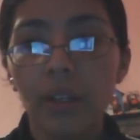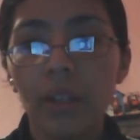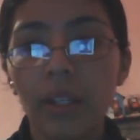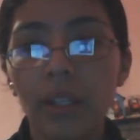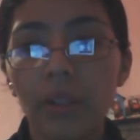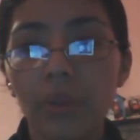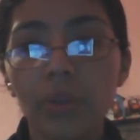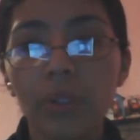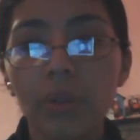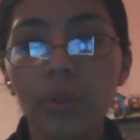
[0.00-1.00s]
It can also
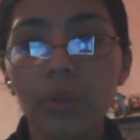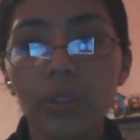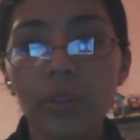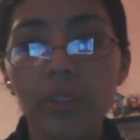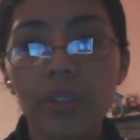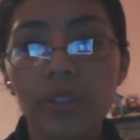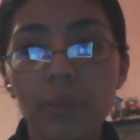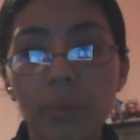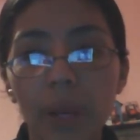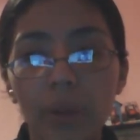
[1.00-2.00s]
include differences
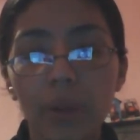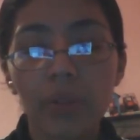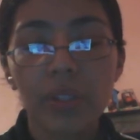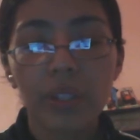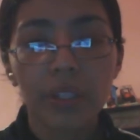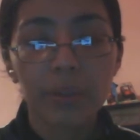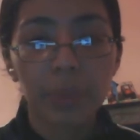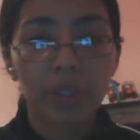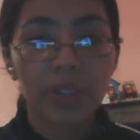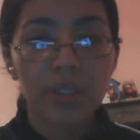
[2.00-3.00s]
in backgrounds and
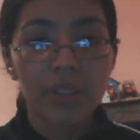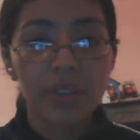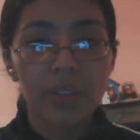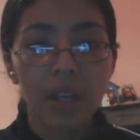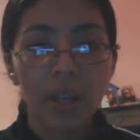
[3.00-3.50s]
experiences.